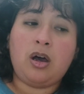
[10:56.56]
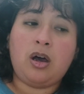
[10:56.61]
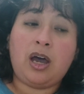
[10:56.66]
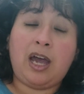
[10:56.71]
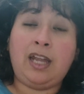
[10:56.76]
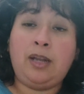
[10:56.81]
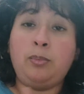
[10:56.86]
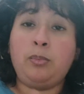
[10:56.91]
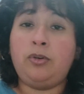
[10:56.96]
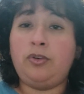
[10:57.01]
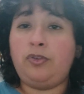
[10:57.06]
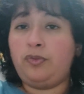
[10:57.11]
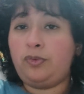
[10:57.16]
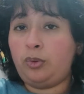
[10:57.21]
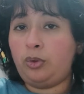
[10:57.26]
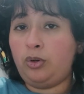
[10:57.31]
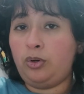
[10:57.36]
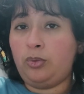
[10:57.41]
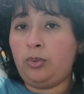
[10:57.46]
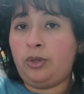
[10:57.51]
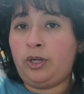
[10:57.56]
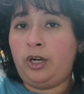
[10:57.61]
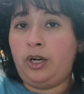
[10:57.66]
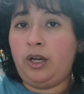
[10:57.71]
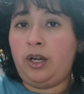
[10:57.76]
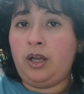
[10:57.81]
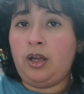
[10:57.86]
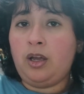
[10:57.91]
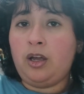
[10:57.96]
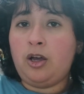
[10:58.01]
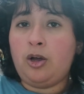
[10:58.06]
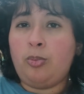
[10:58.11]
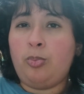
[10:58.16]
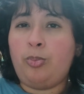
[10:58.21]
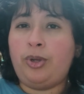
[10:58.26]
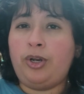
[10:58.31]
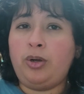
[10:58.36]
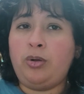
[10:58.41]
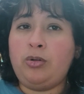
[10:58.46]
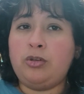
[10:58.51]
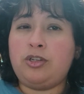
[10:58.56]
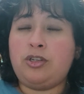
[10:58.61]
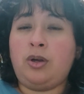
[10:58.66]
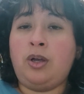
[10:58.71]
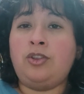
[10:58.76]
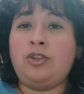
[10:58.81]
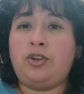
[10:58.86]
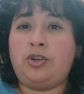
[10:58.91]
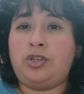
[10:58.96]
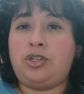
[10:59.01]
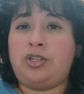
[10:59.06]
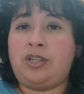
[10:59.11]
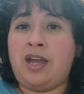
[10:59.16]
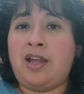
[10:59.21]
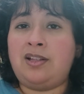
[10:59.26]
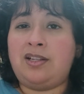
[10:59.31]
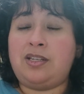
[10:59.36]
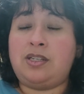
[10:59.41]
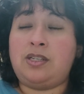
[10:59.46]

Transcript: and move forward, but also understand